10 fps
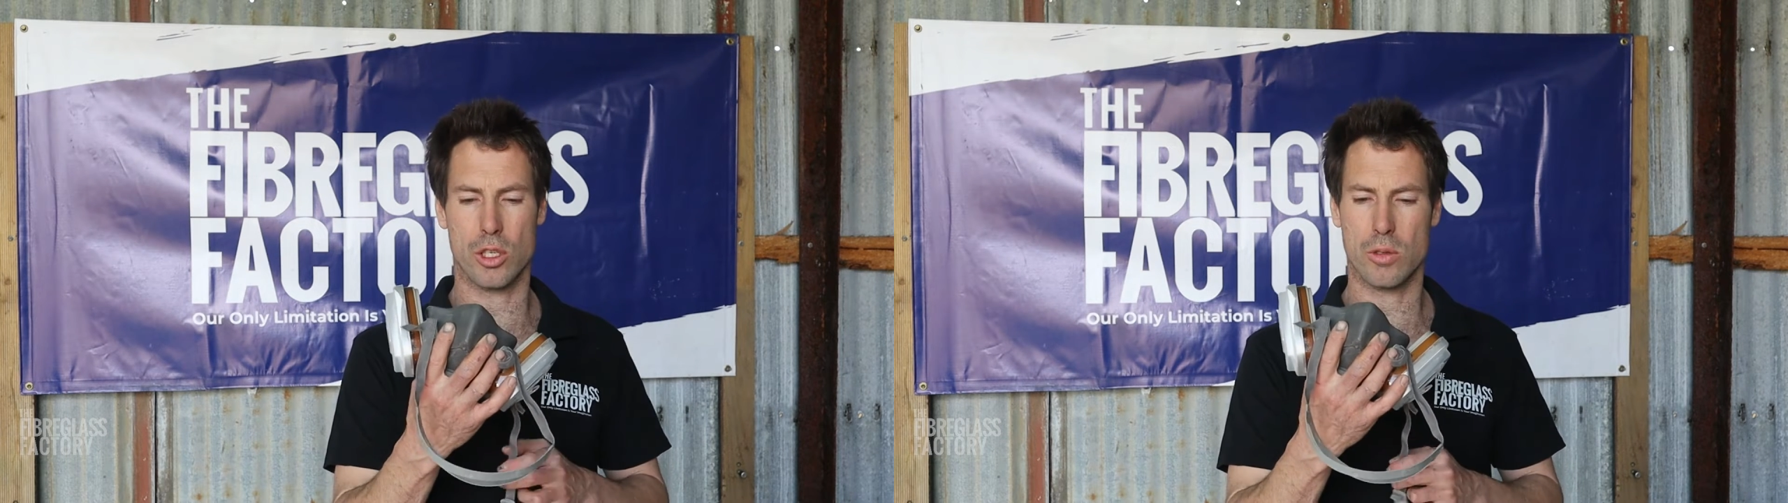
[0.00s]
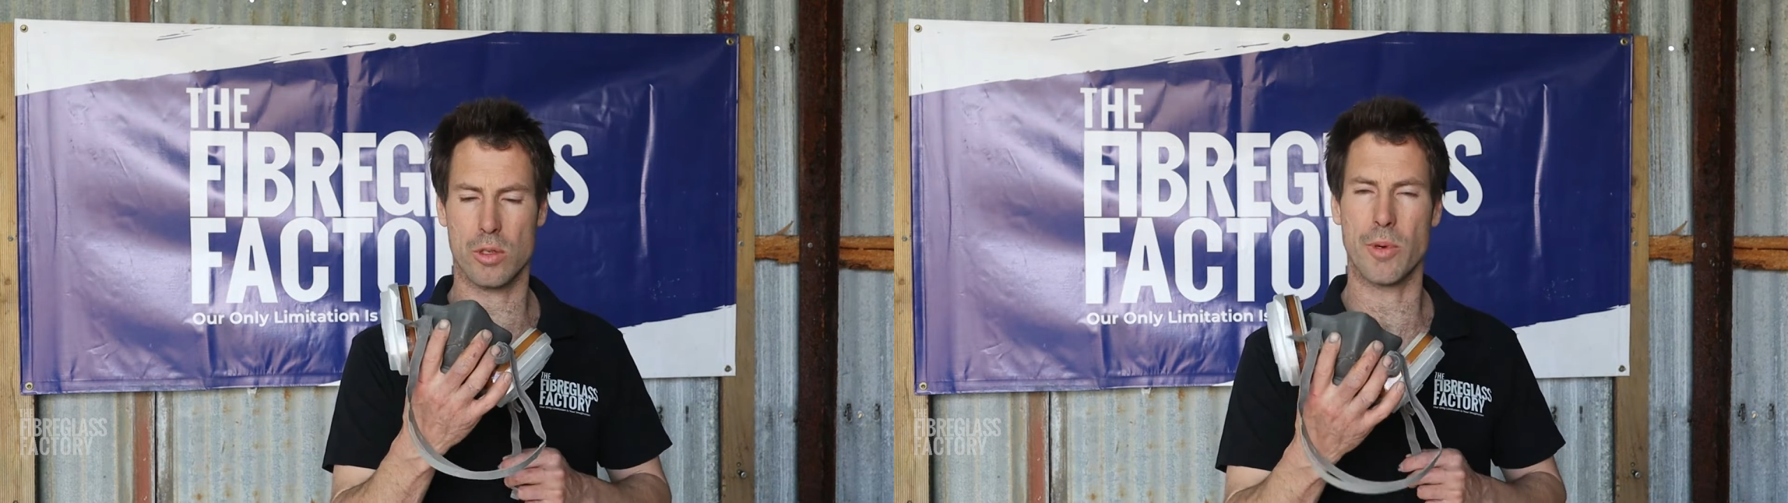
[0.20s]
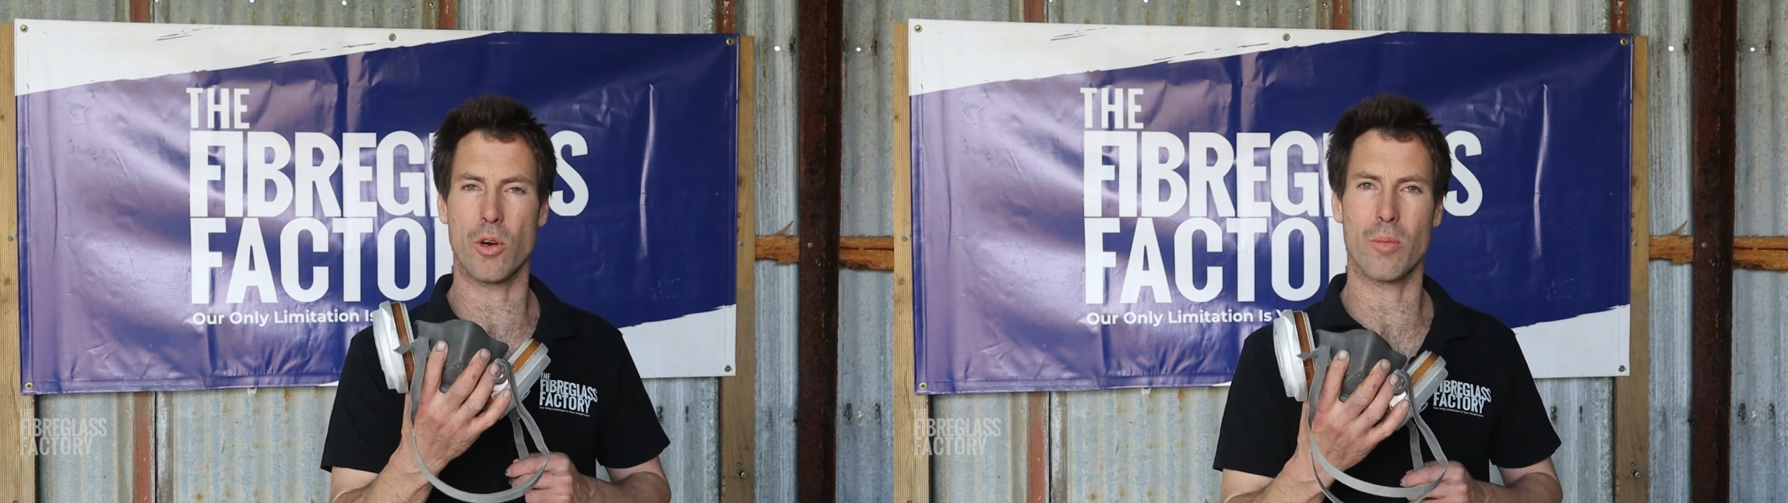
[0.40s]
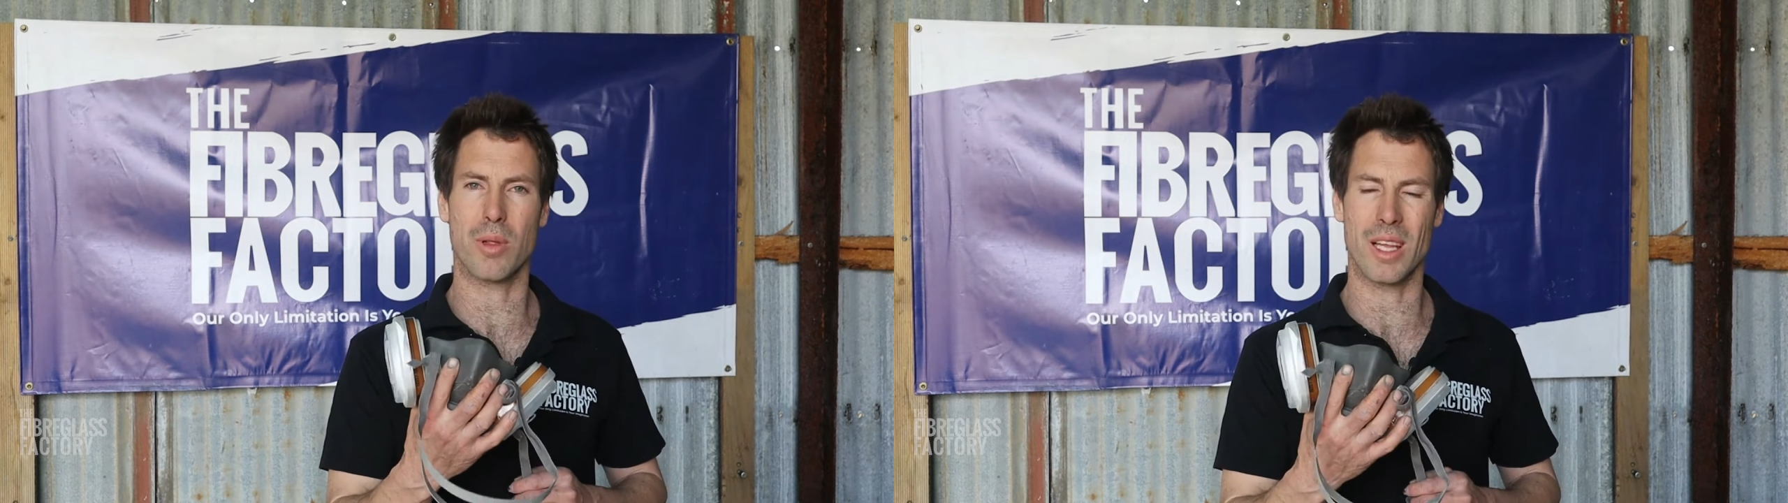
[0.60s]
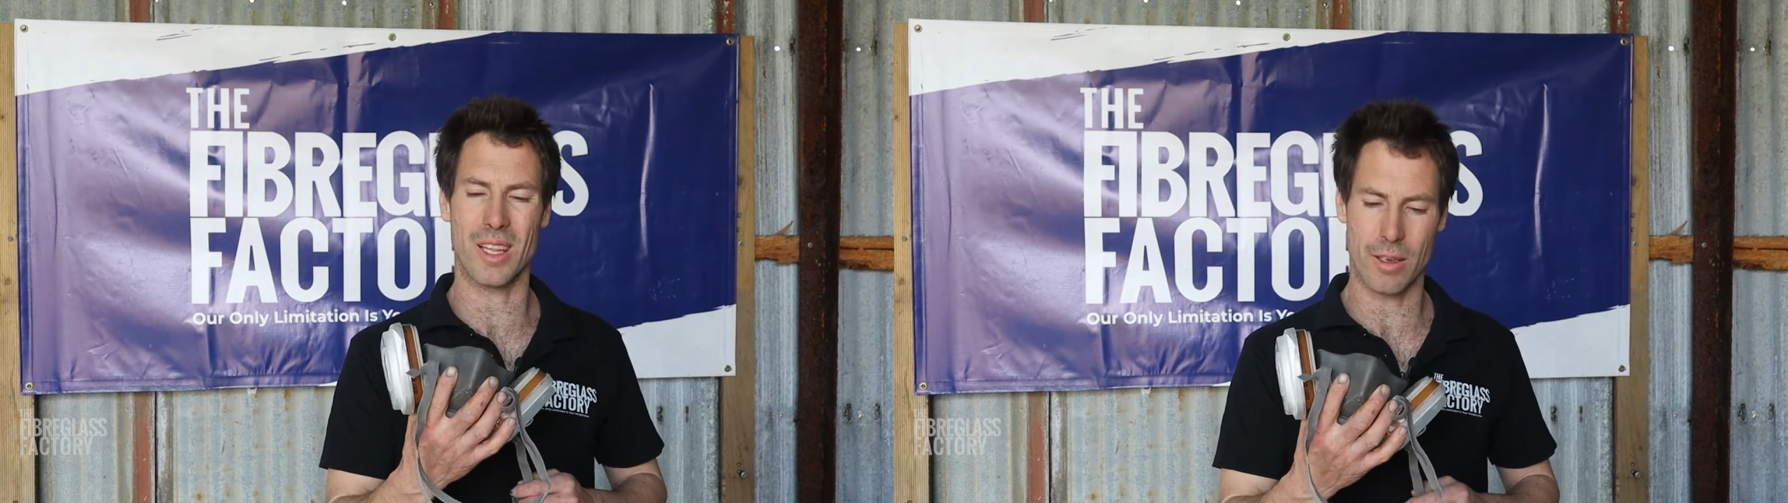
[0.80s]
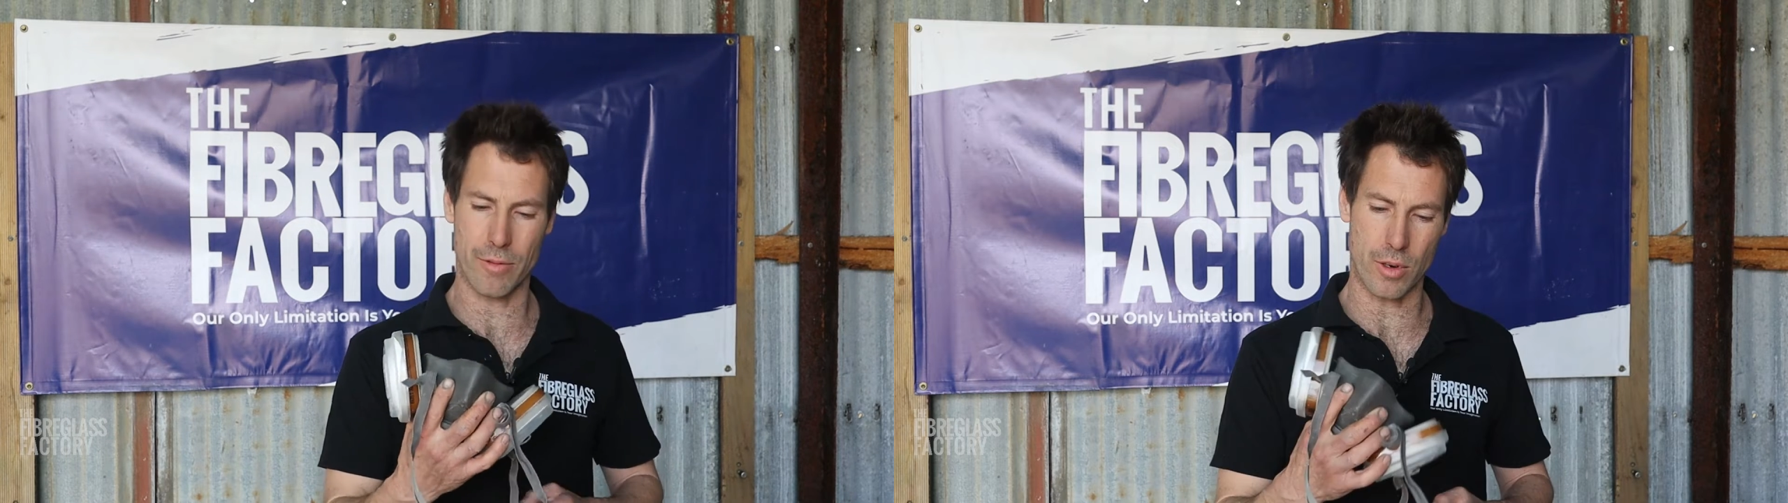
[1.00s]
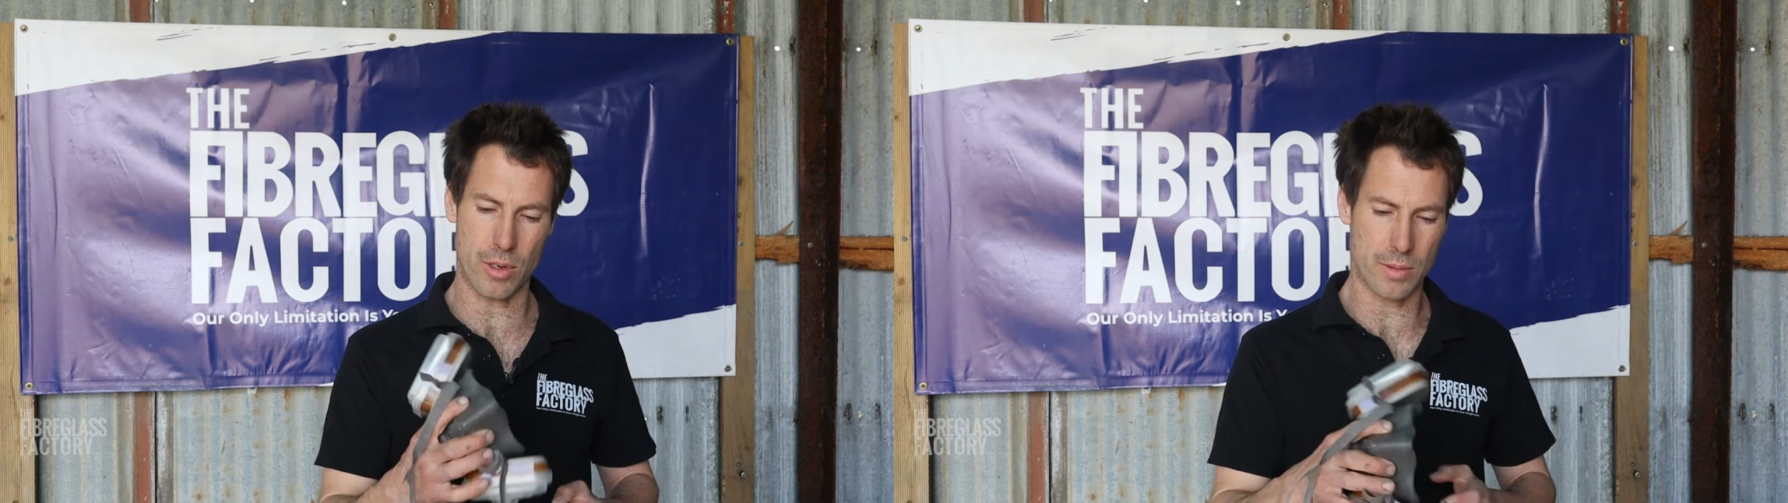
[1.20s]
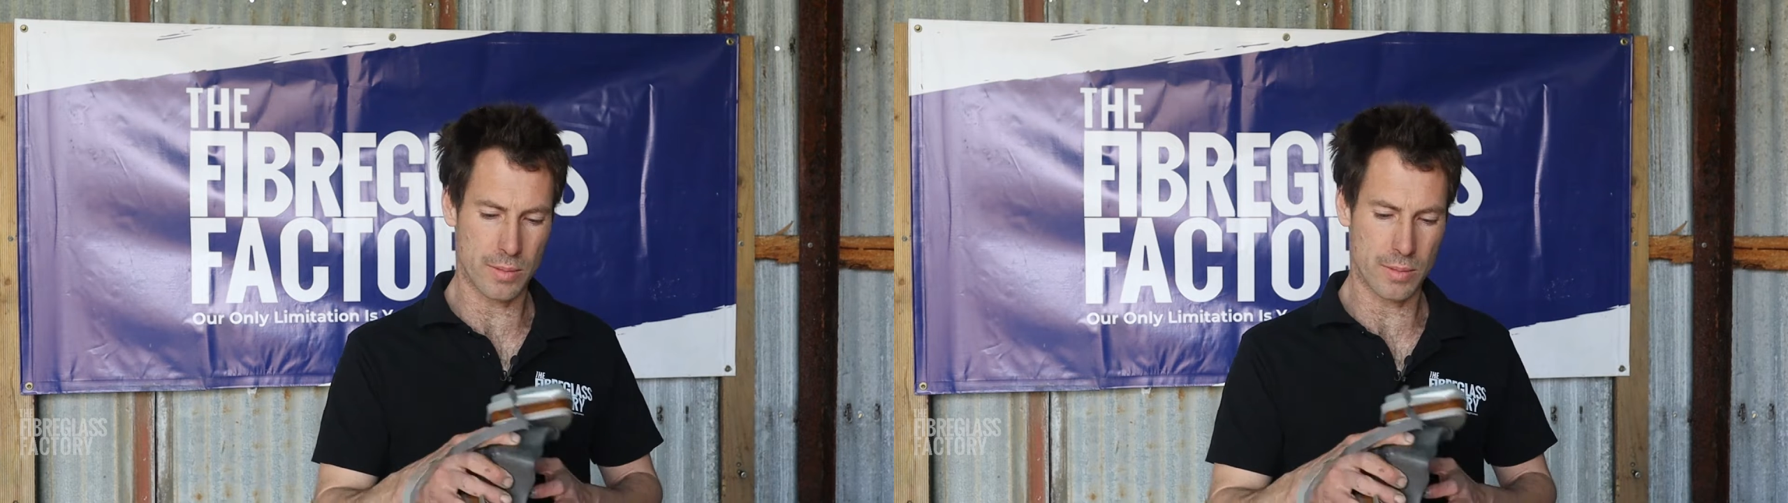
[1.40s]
smell completely different.